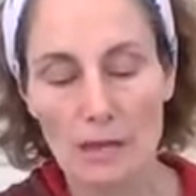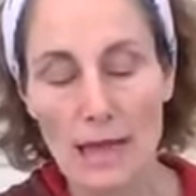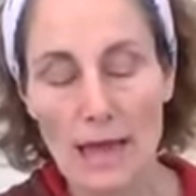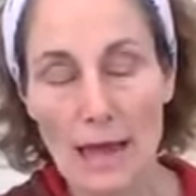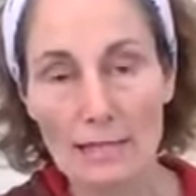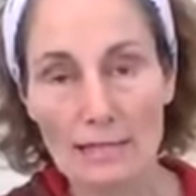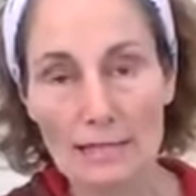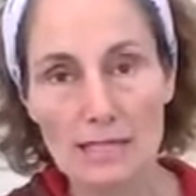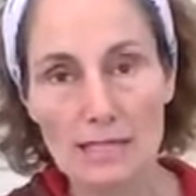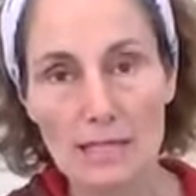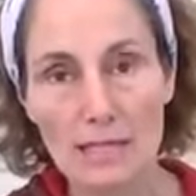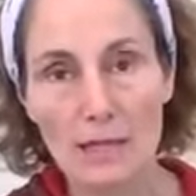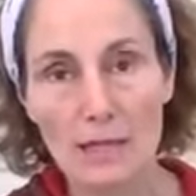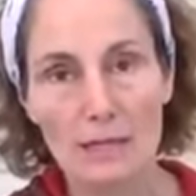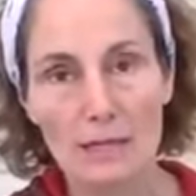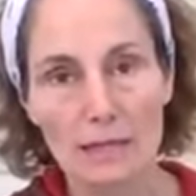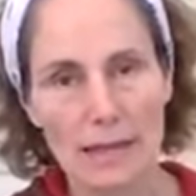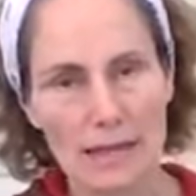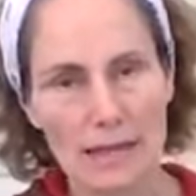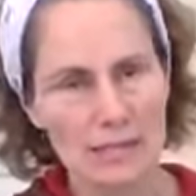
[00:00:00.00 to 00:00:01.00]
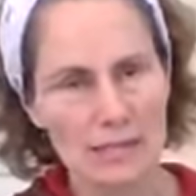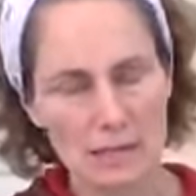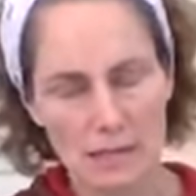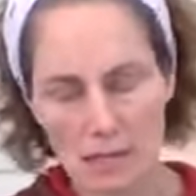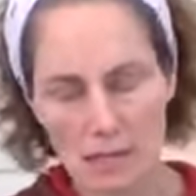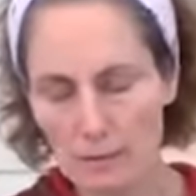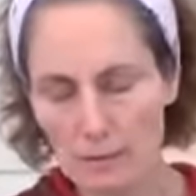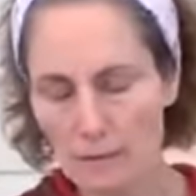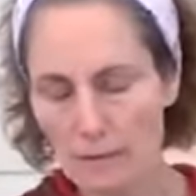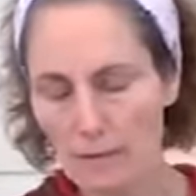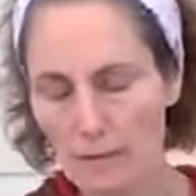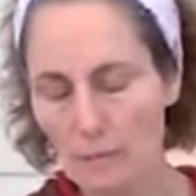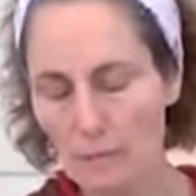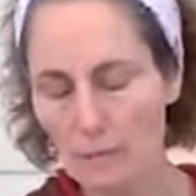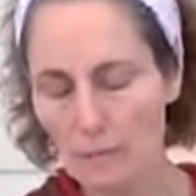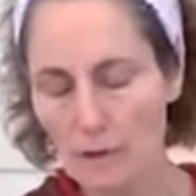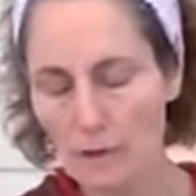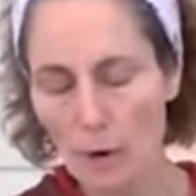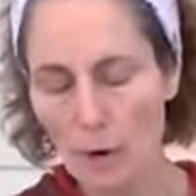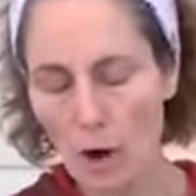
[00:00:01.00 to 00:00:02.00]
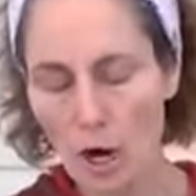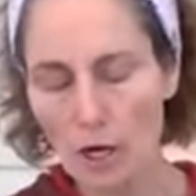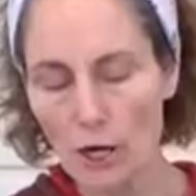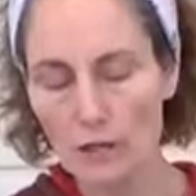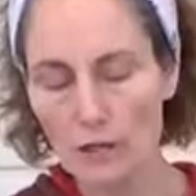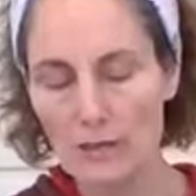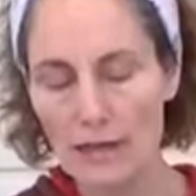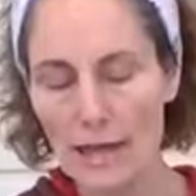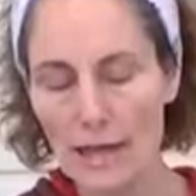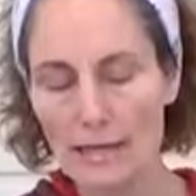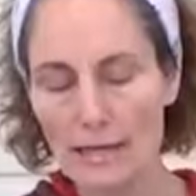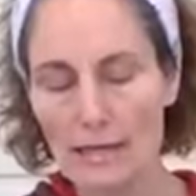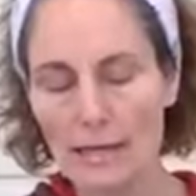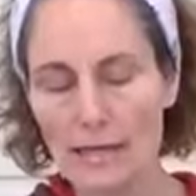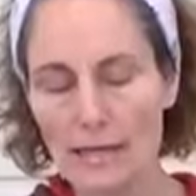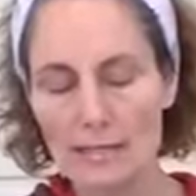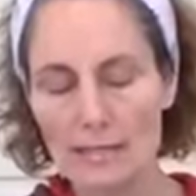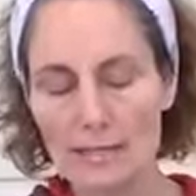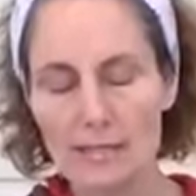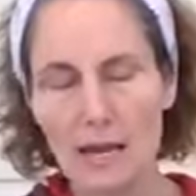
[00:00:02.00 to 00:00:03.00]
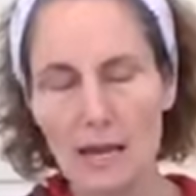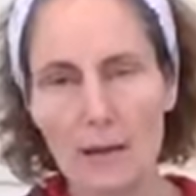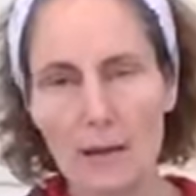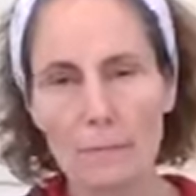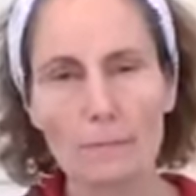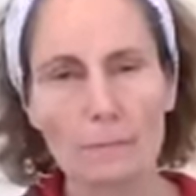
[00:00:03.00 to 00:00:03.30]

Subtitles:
That's the part that is